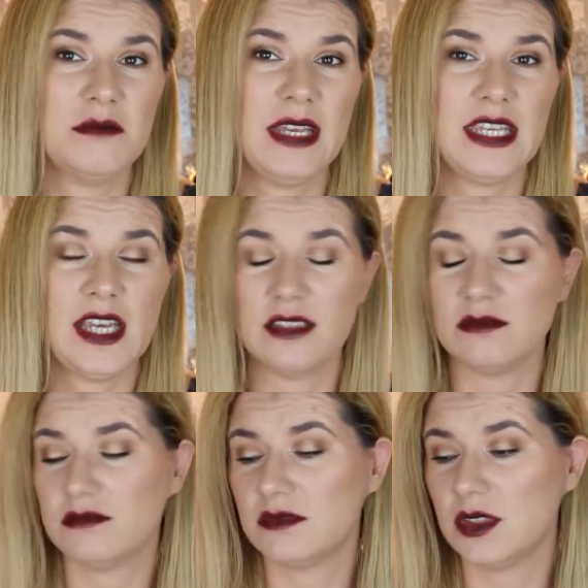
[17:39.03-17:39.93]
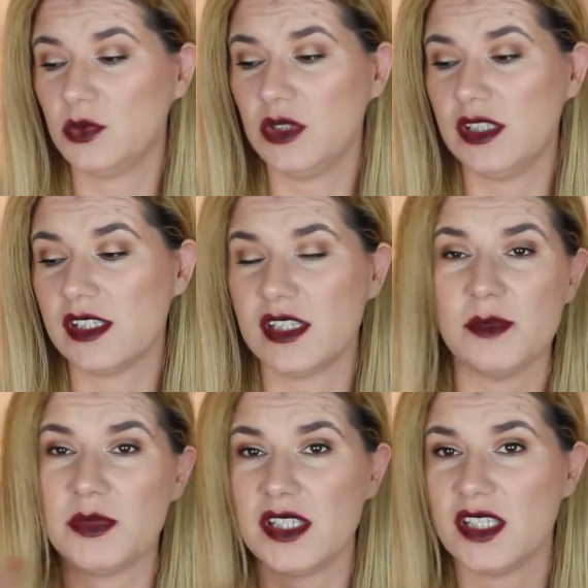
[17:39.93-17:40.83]
make out with this
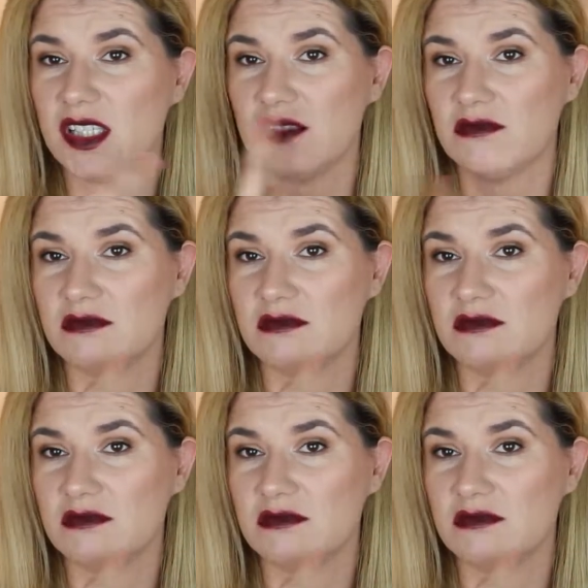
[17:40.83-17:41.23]
lipstick,